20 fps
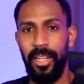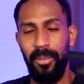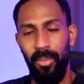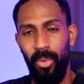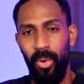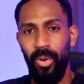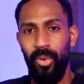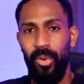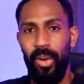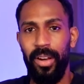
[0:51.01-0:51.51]
more
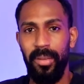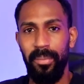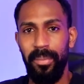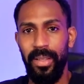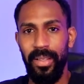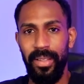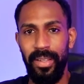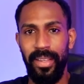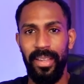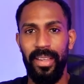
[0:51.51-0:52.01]

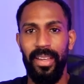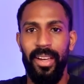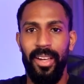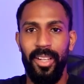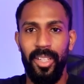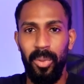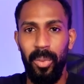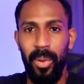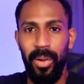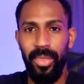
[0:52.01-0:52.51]
credibility to
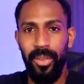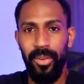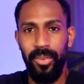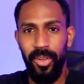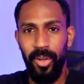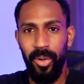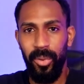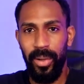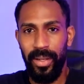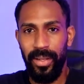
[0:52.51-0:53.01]
what they're
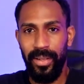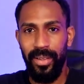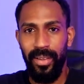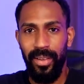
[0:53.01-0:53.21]
doing.